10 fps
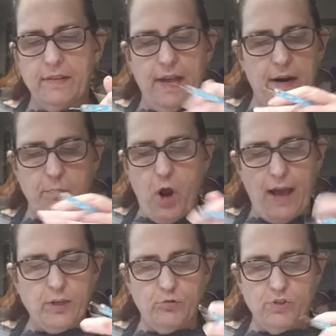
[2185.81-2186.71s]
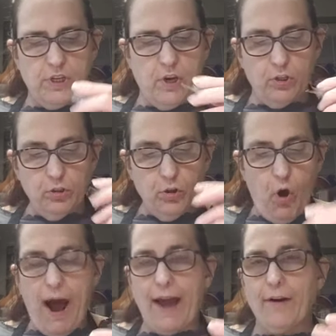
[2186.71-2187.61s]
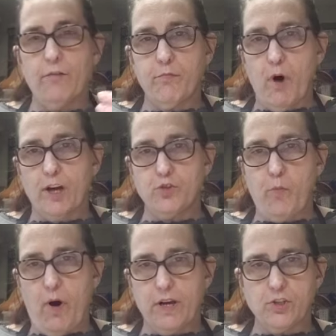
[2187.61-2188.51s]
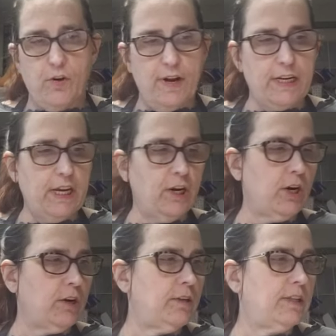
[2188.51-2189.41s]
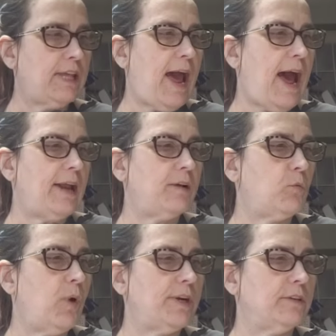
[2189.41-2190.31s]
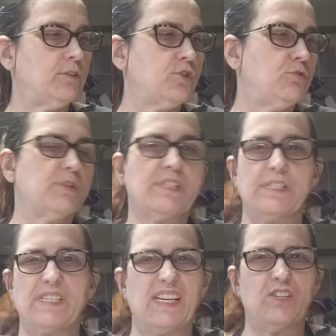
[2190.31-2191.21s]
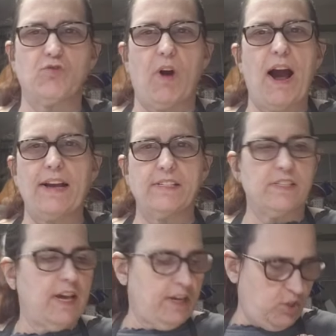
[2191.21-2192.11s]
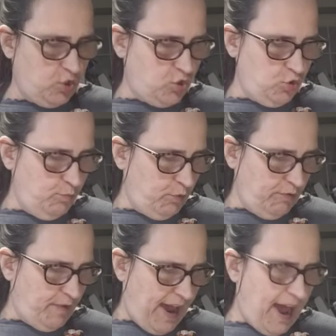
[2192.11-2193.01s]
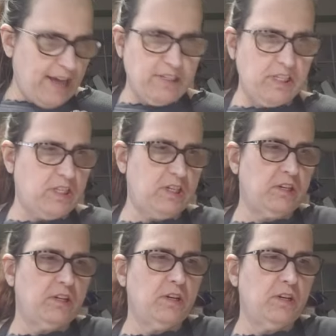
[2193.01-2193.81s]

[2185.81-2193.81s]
and I'm not using a lot of Mod Podge on here that what it'll do is it dries like super fast.